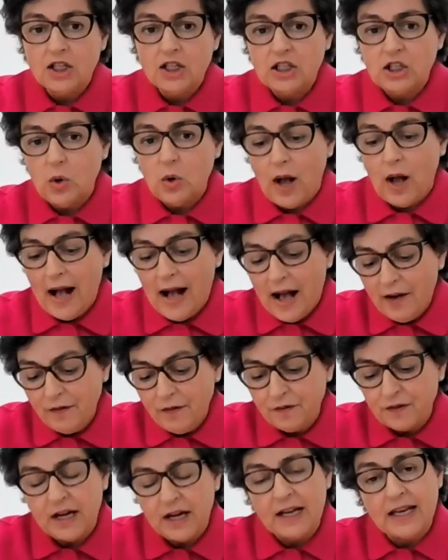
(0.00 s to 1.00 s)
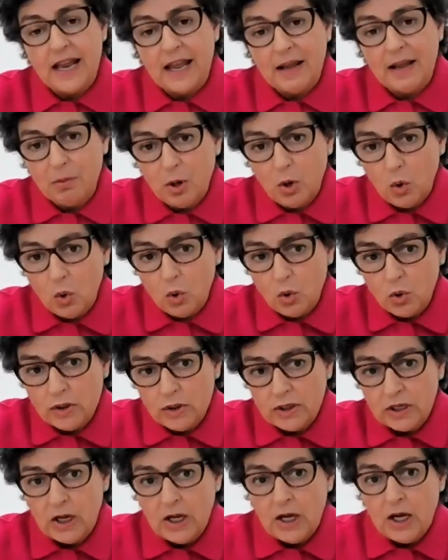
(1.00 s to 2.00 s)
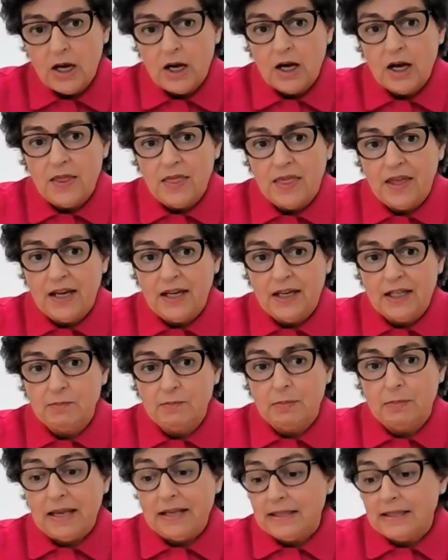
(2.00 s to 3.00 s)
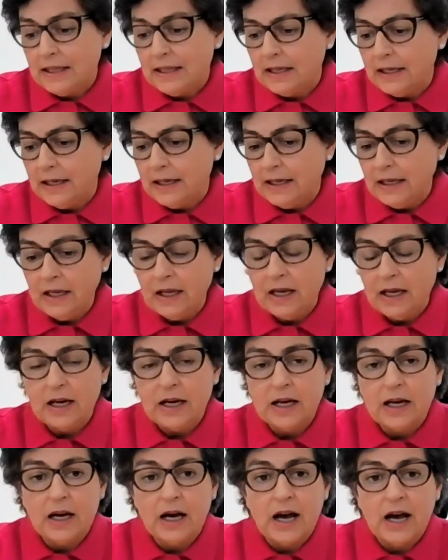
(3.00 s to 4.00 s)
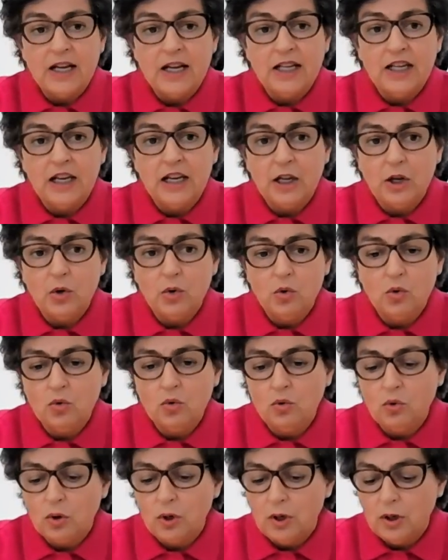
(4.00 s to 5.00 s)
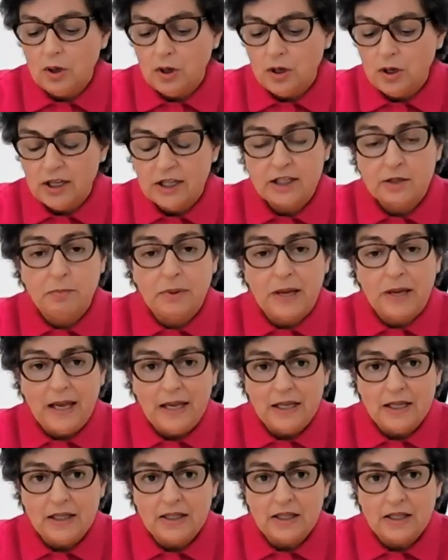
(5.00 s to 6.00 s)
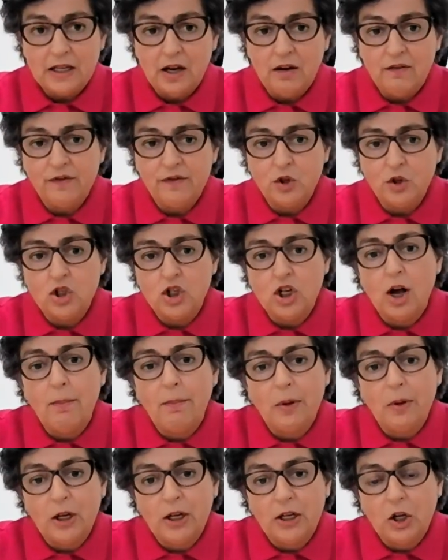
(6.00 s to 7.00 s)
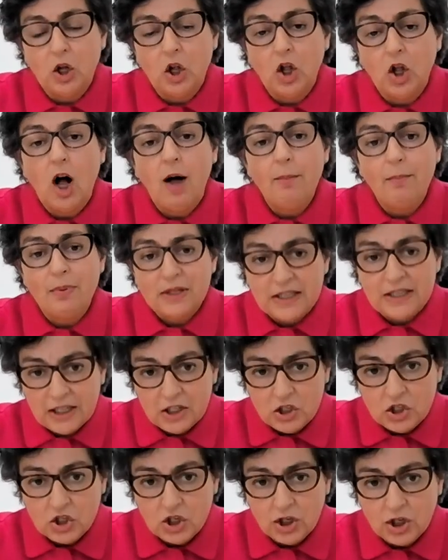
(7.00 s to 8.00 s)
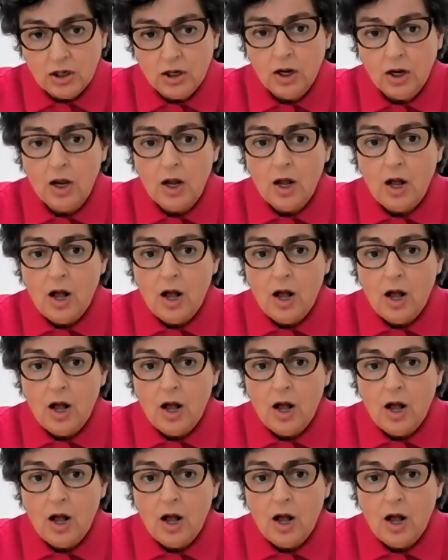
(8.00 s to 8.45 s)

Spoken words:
to have a neighborhood that is basically a new space for geopolitical competition